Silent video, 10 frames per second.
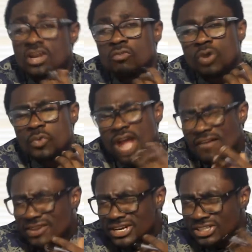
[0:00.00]
When we
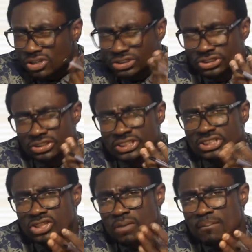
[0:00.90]
have a reduction in the
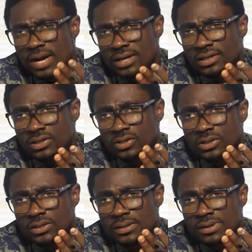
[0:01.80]
number
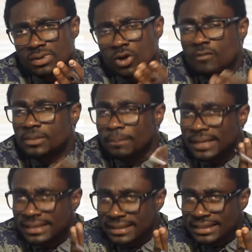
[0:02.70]
of the
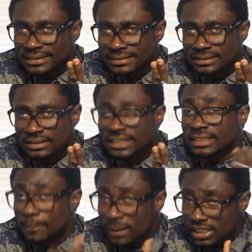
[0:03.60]
platelet in
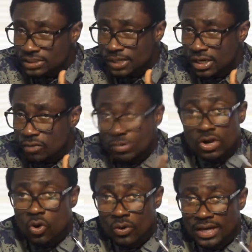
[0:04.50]
the plasma, we
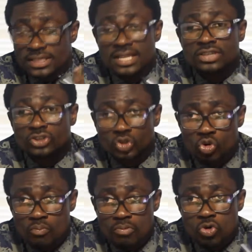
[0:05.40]
call that
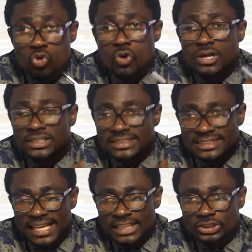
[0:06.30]

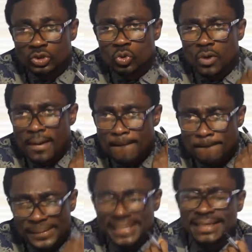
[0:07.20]

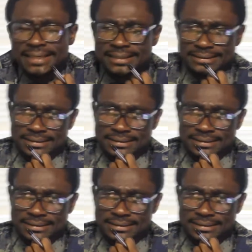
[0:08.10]
thrombocytopenia.